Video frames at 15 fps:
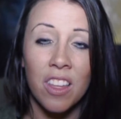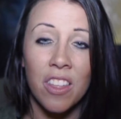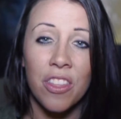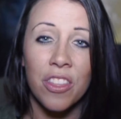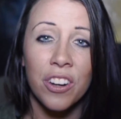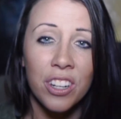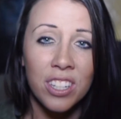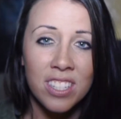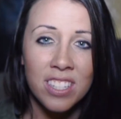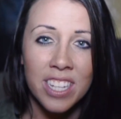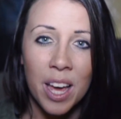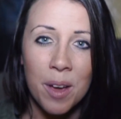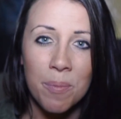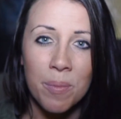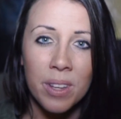the third
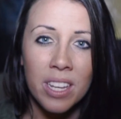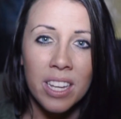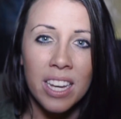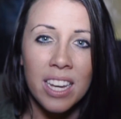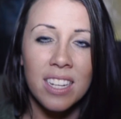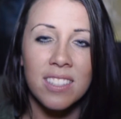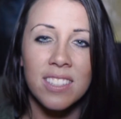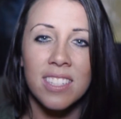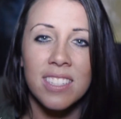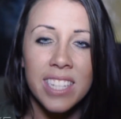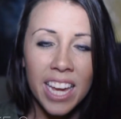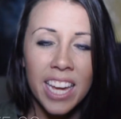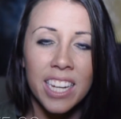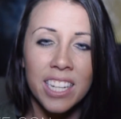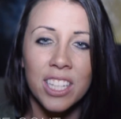step is to
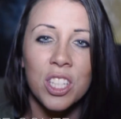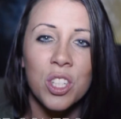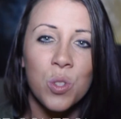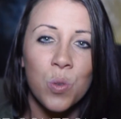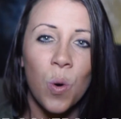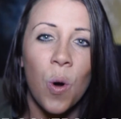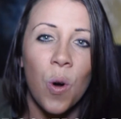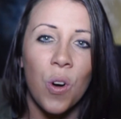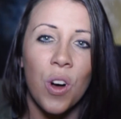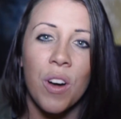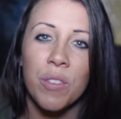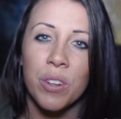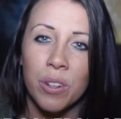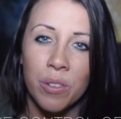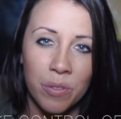take control
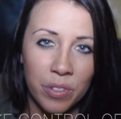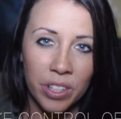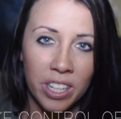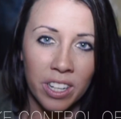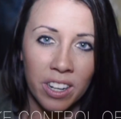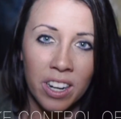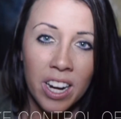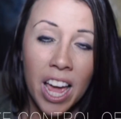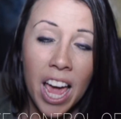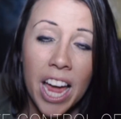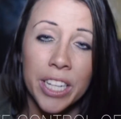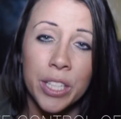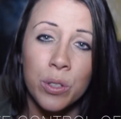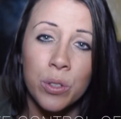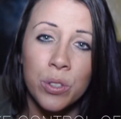of your fear,
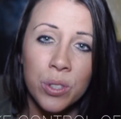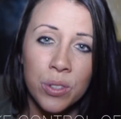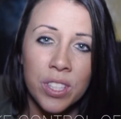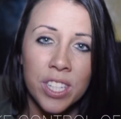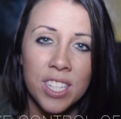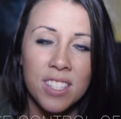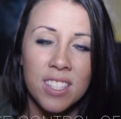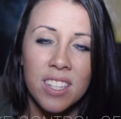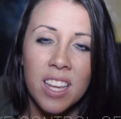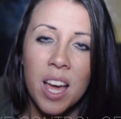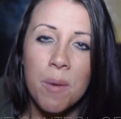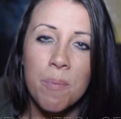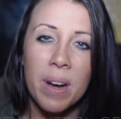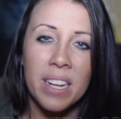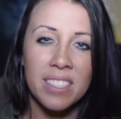and you do this
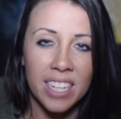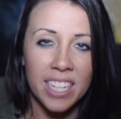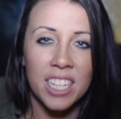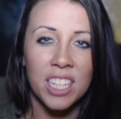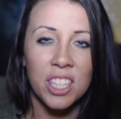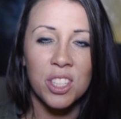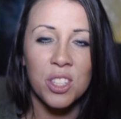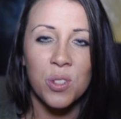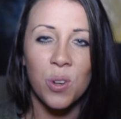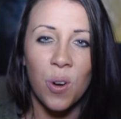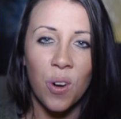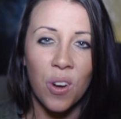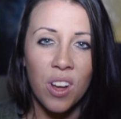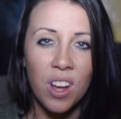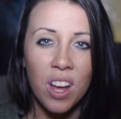by taking
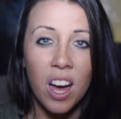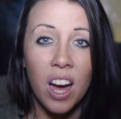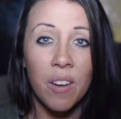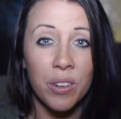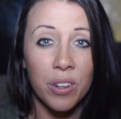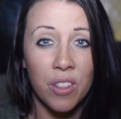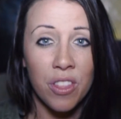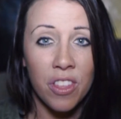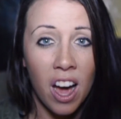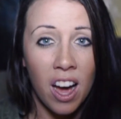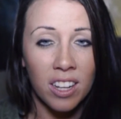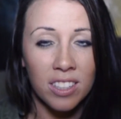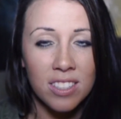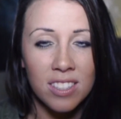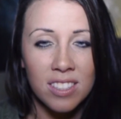control of your
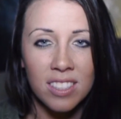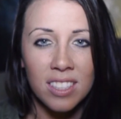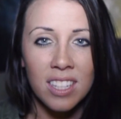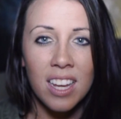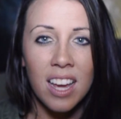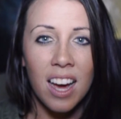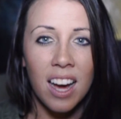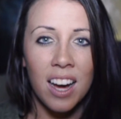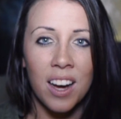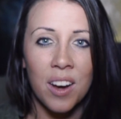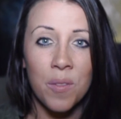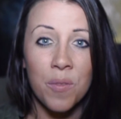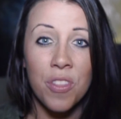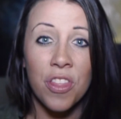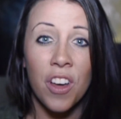thoughts.
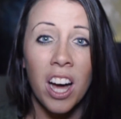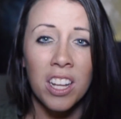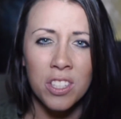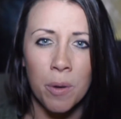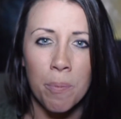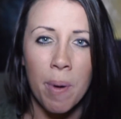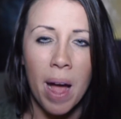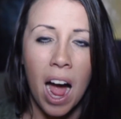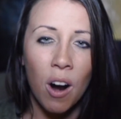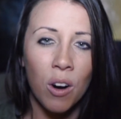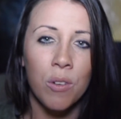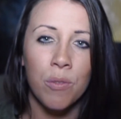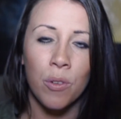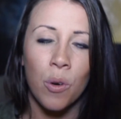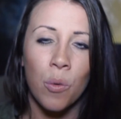Thoughts are
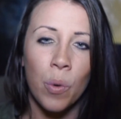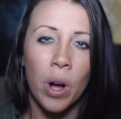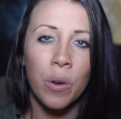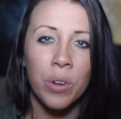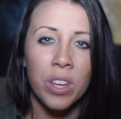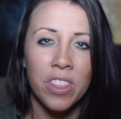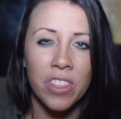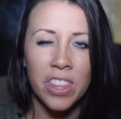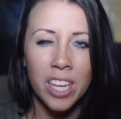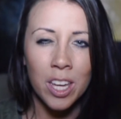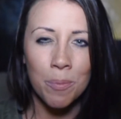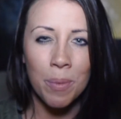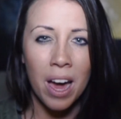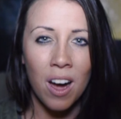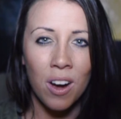powerful. What we think
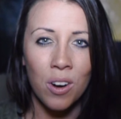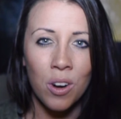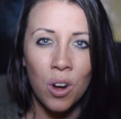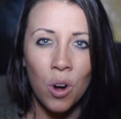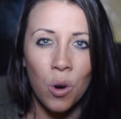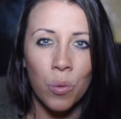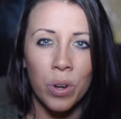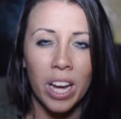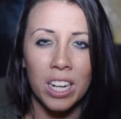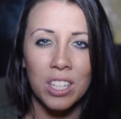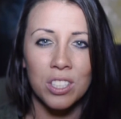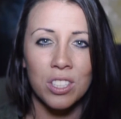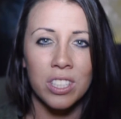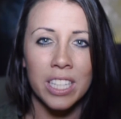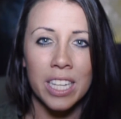about, we
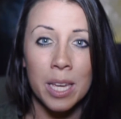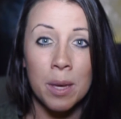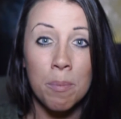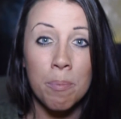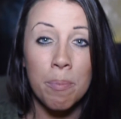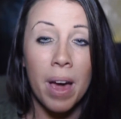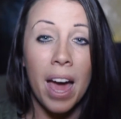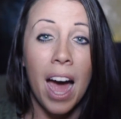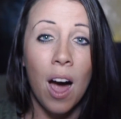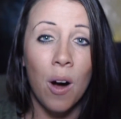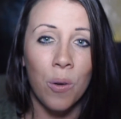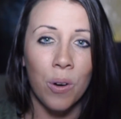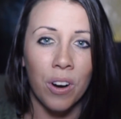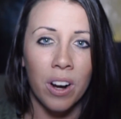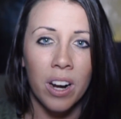actually
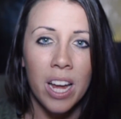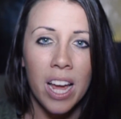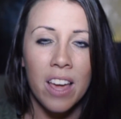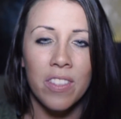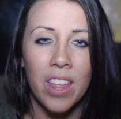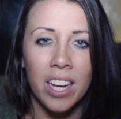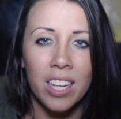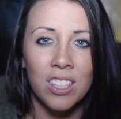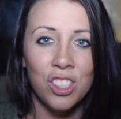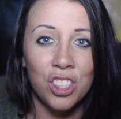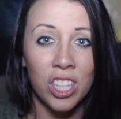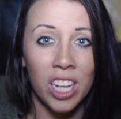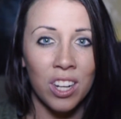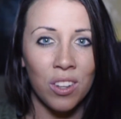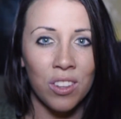empower, and that can
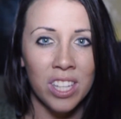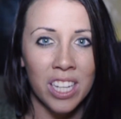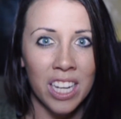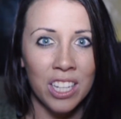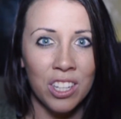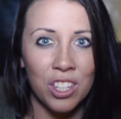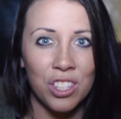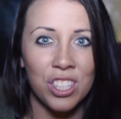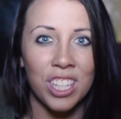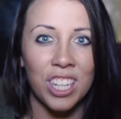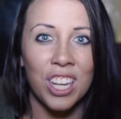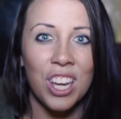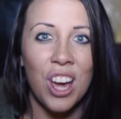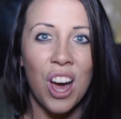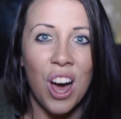channel the
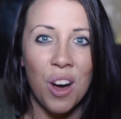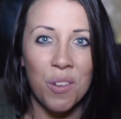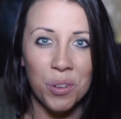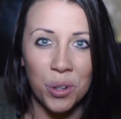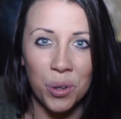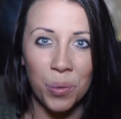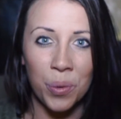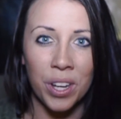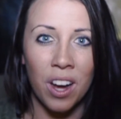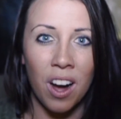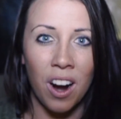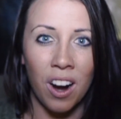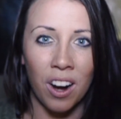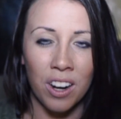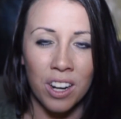energy of who we
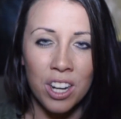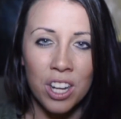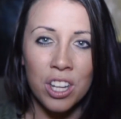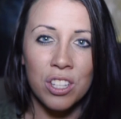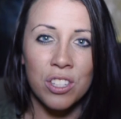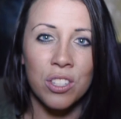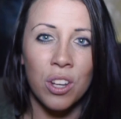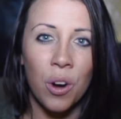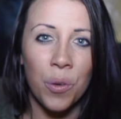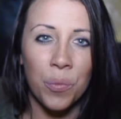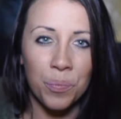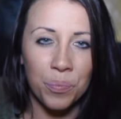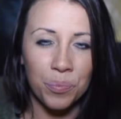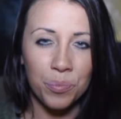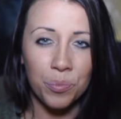are. So
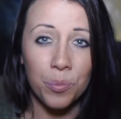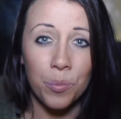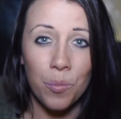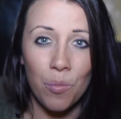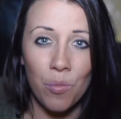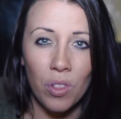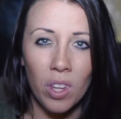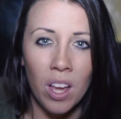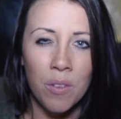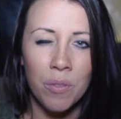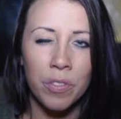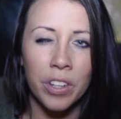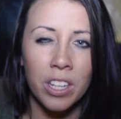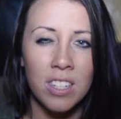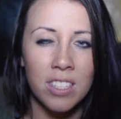
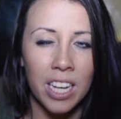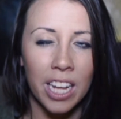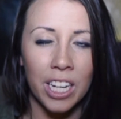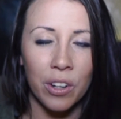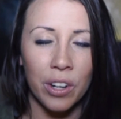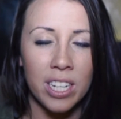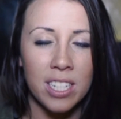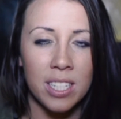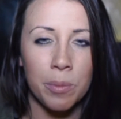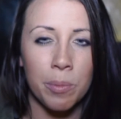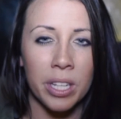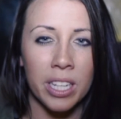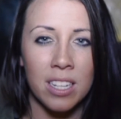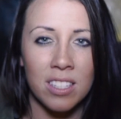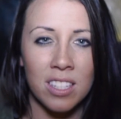fear is kind of crazy,
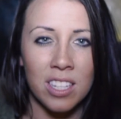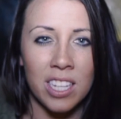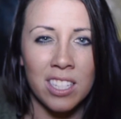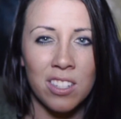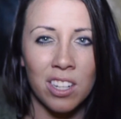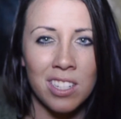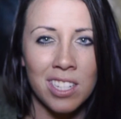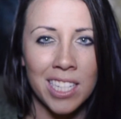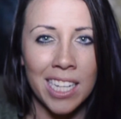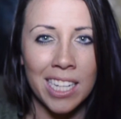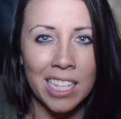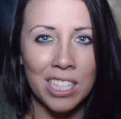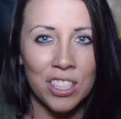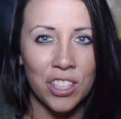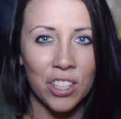because it starts to get
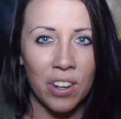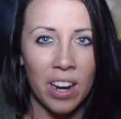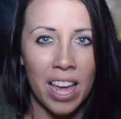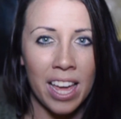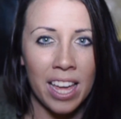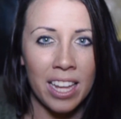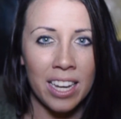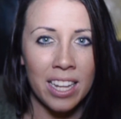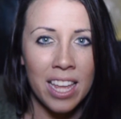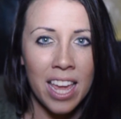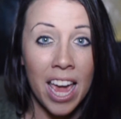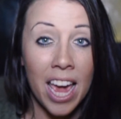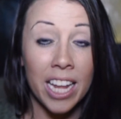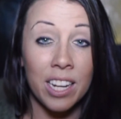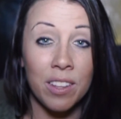into your head.
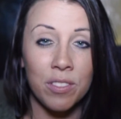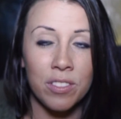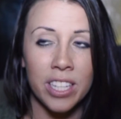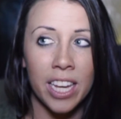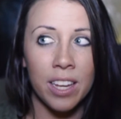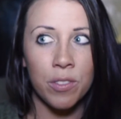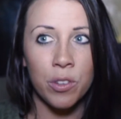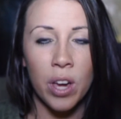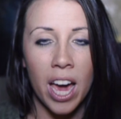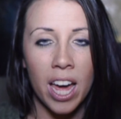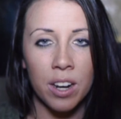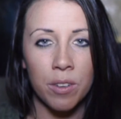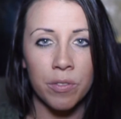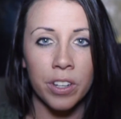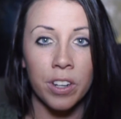And if you
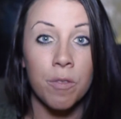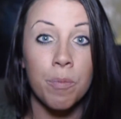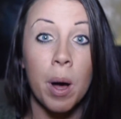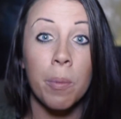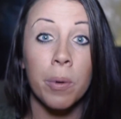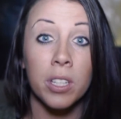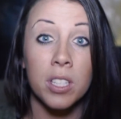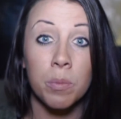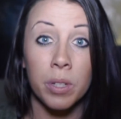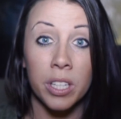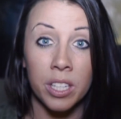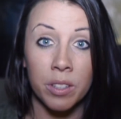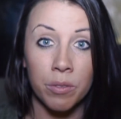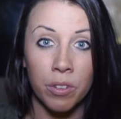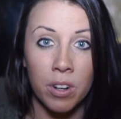had a fear of public
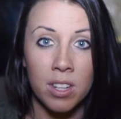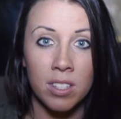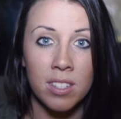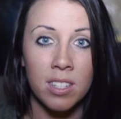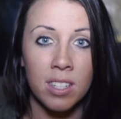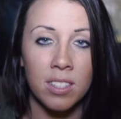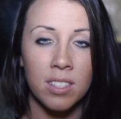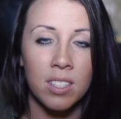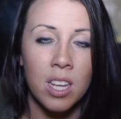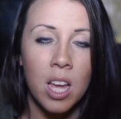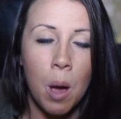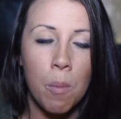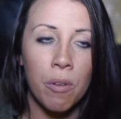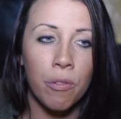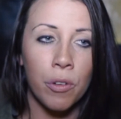speaking, for instance,
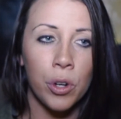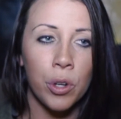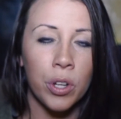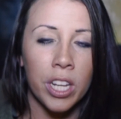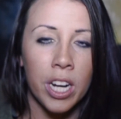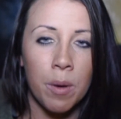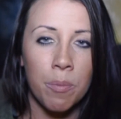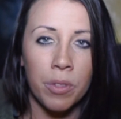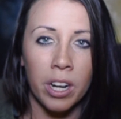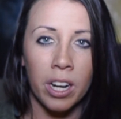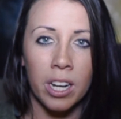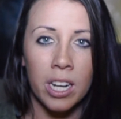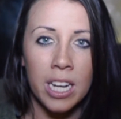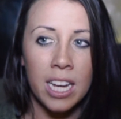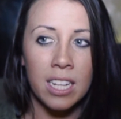before you get up
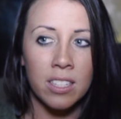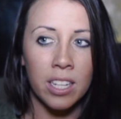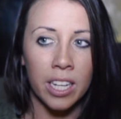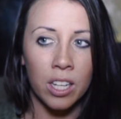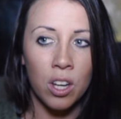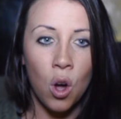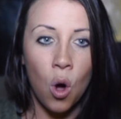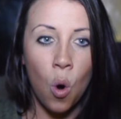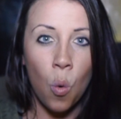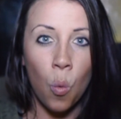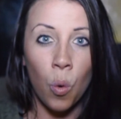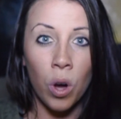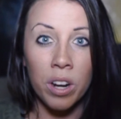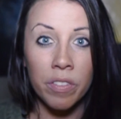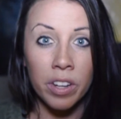there, it's like,
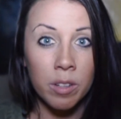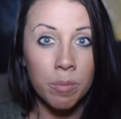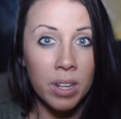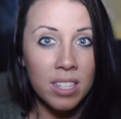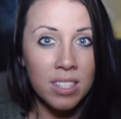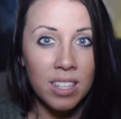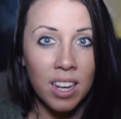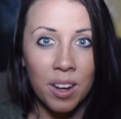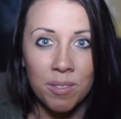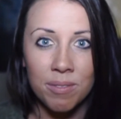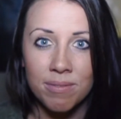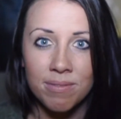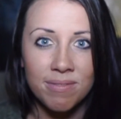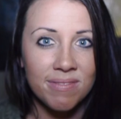what if I mess up,